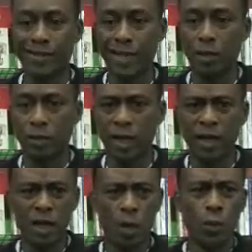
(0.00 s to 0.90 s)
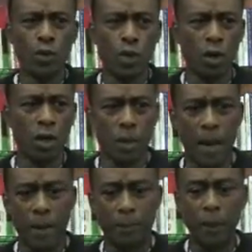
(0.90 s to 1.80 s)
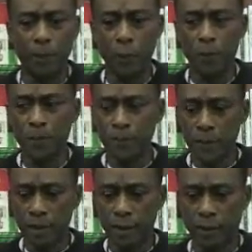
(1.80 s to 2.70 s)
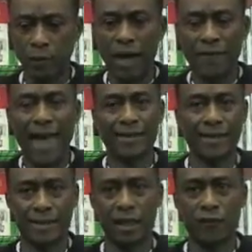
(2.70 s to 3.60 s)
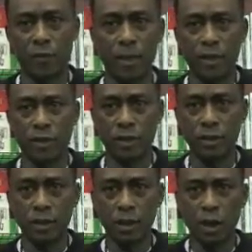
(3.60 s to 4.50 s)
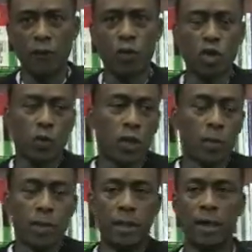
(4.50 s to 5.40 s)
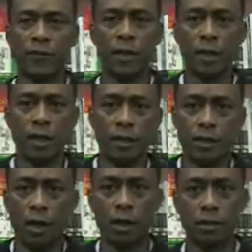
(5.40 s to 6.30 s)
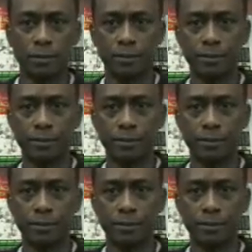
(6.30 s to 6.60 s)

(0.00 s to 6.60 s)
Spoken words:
is saying, okay, when you're talking about a people that don't have access to information, of course we're going to be left in the dark.